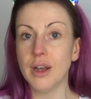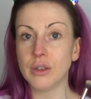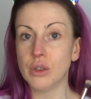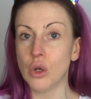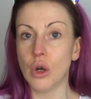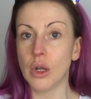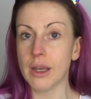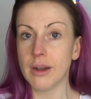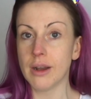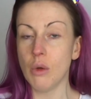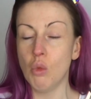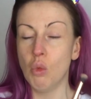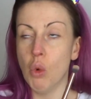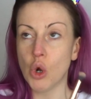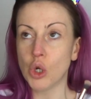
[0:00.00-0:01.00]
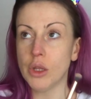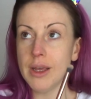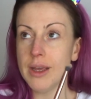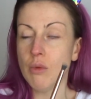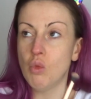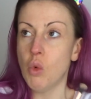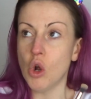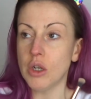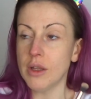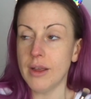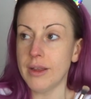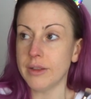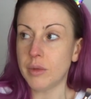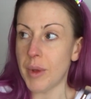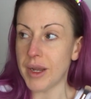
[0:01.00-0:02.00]
I don't get it. What are
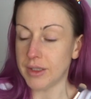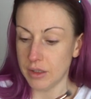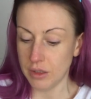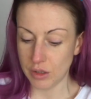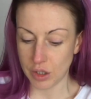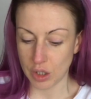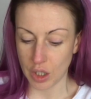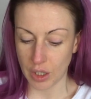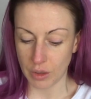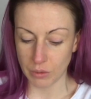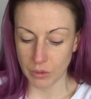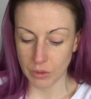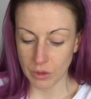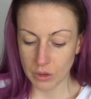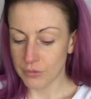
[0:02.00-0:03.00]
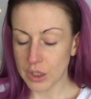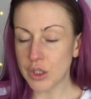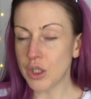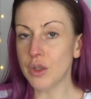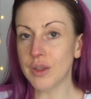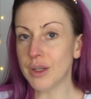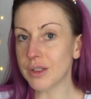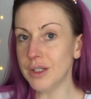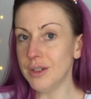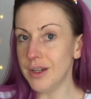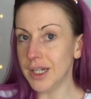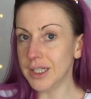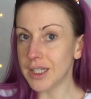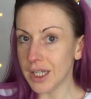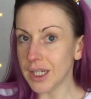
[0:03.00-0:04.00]
they expecting us to do? It's
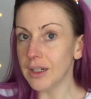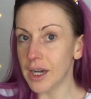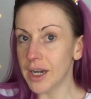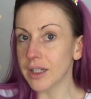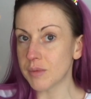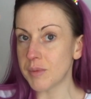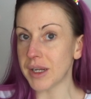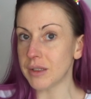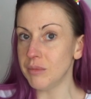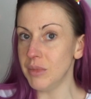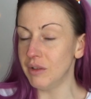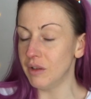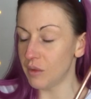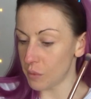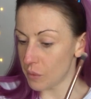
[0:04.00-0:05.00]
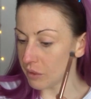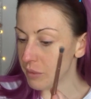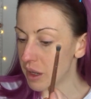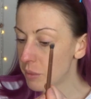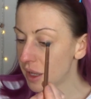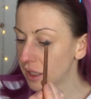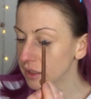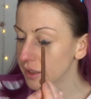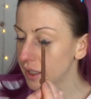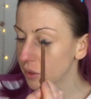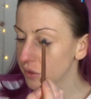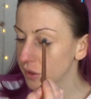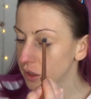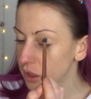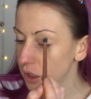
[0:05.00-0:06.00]
2019. I expect a mirror with my palette now,
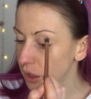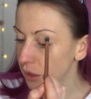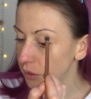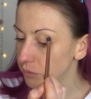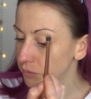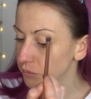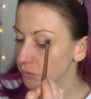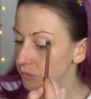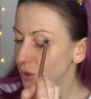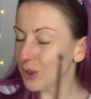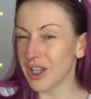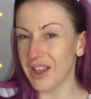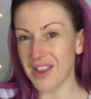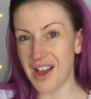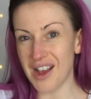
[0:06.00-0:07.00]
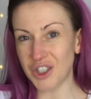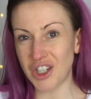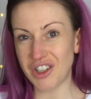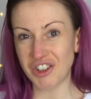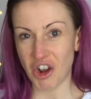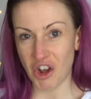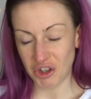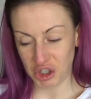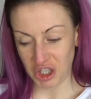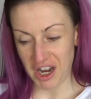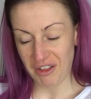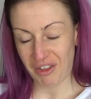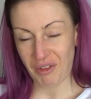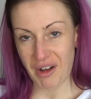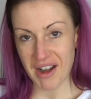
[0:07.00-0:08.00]
thank you. Look at that, she starts
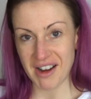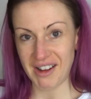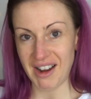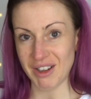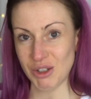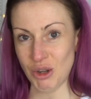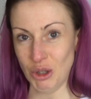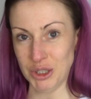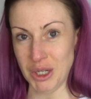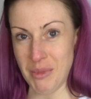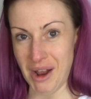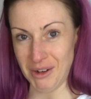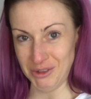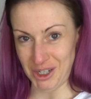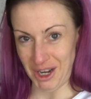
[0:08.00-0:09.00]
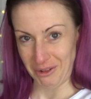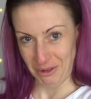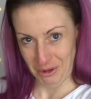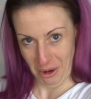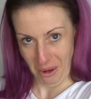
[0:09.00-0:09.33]
year three and gets all demanded.